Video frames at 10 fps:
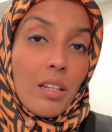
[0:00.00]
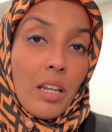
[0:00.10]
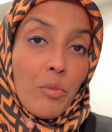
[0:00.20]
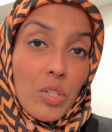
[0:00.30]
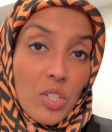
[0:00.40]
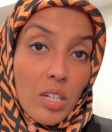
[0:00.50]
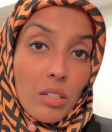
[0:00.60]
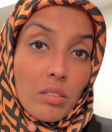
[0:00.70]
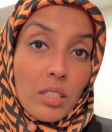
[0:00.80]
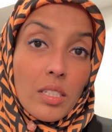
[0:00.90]
Reach out,
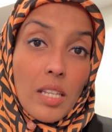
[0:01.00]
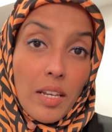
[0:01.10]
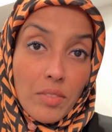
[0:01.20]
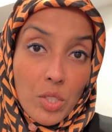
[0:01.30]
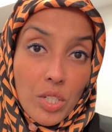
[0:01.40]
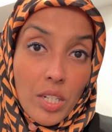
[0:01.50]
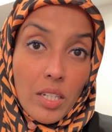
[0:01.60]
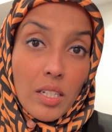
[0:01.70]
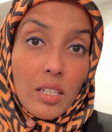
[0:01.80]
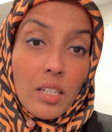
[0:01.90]
let's have a chat.
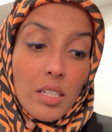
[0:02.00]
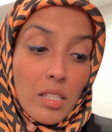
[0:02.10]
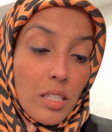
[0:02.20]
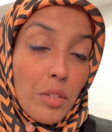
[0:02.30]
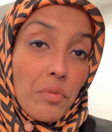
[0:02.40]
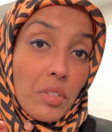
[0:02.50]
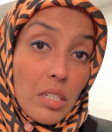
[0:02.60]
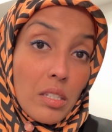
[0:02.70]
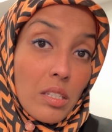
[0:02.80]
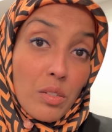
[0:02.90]
Let's see if
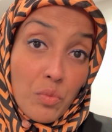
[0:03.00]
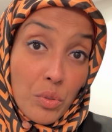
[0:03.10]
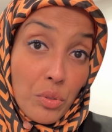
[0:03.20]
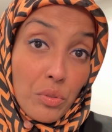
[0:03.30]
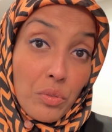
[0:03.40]
this is for you.